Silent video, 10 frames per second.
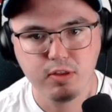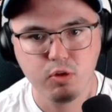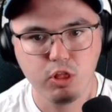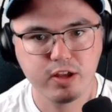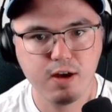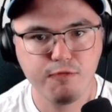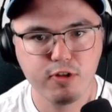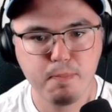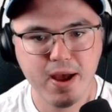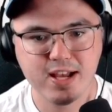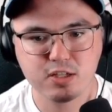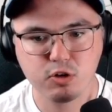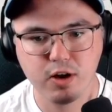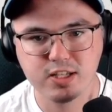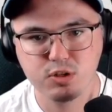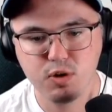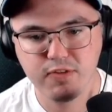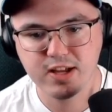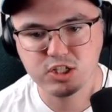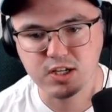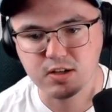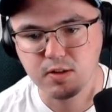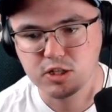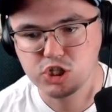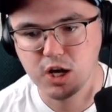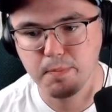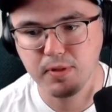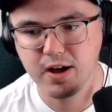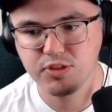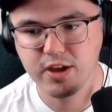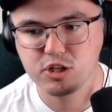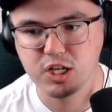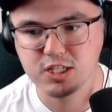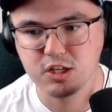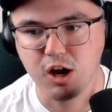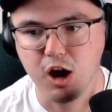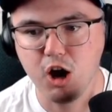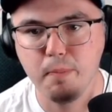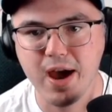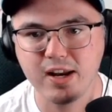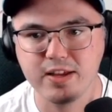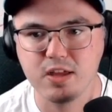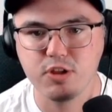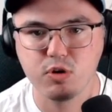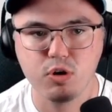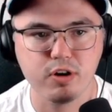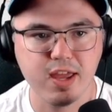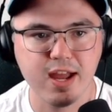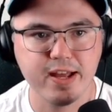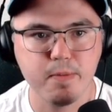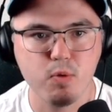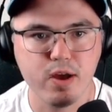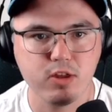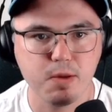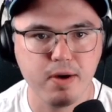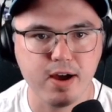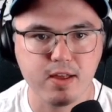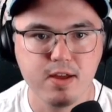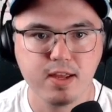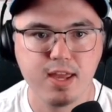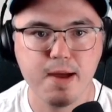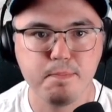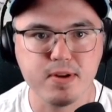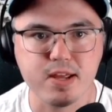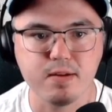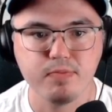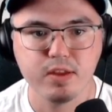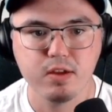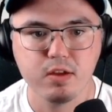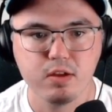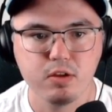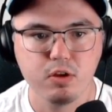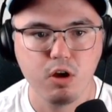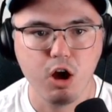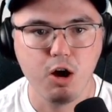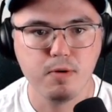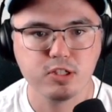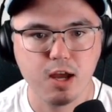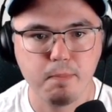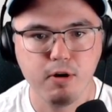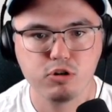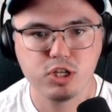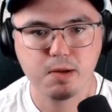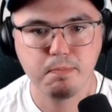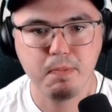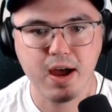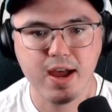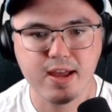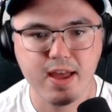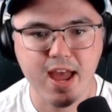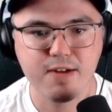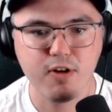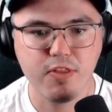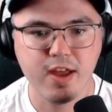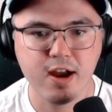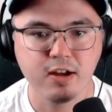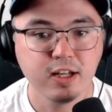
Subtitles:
Look out for the pass across to Ovechkin. Shot block there. Justin Hall battling in the corner. Can't come away with the puck. Kempney almost got poke checked by Engvall there.